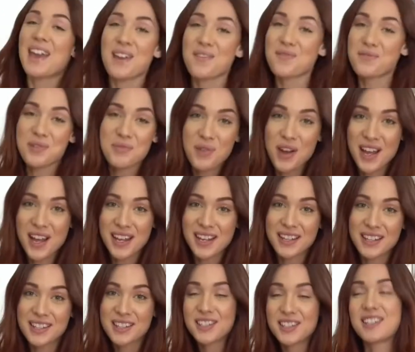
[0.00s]

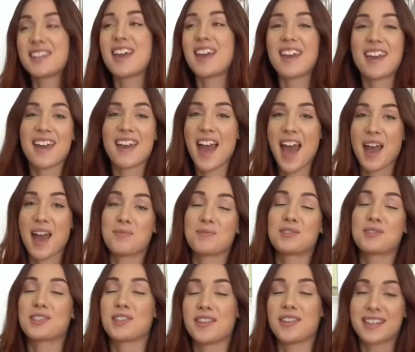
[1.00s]
everyone, today I'm
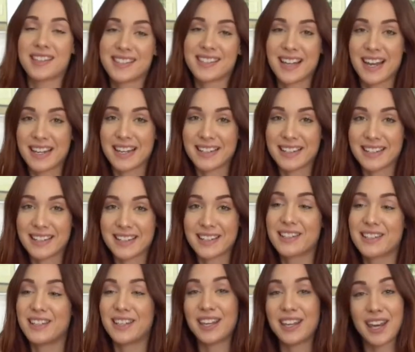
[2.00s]
so excited.
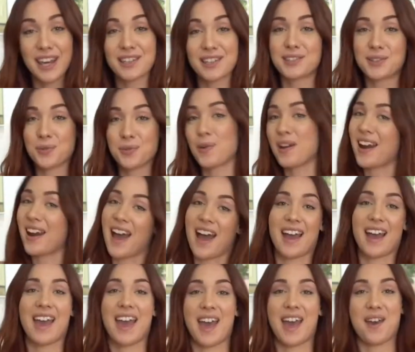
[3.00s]
Guess what
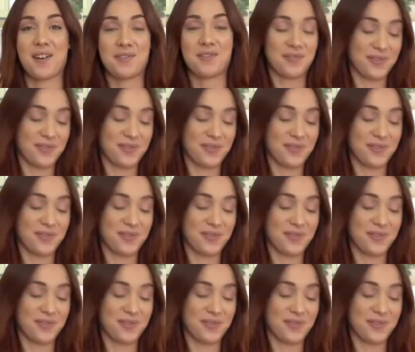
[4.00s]
I have?